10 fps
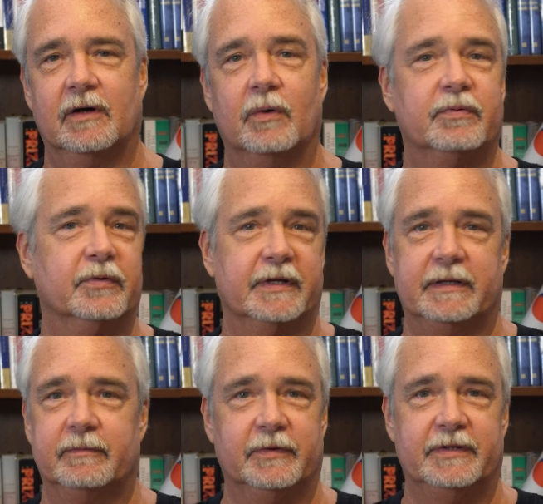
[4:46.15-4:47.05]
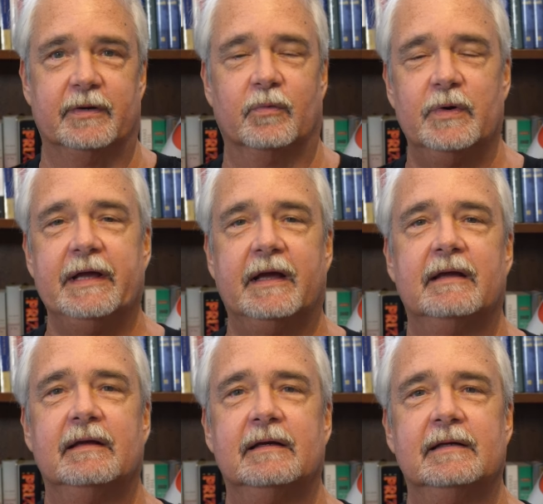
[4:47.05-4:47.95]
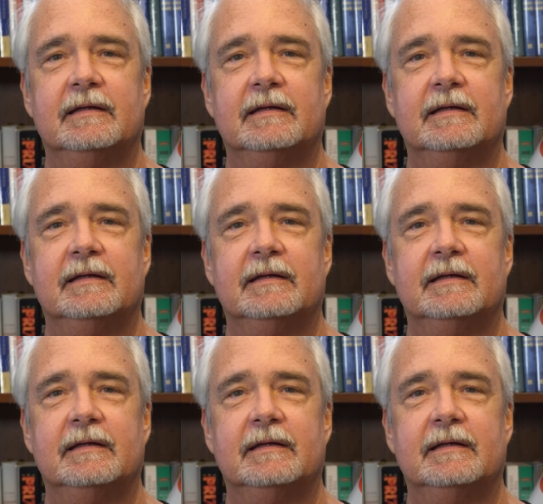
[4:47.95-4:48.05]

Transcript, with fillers: hopefully within a week,